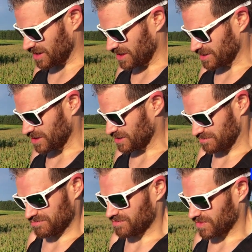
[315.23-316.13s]
it
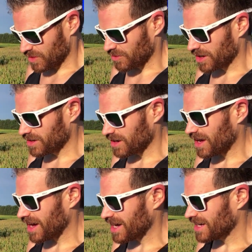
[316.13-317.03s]
right
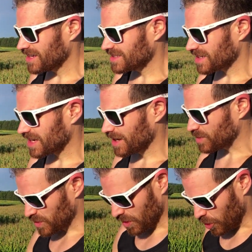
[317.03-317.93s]
as I came to an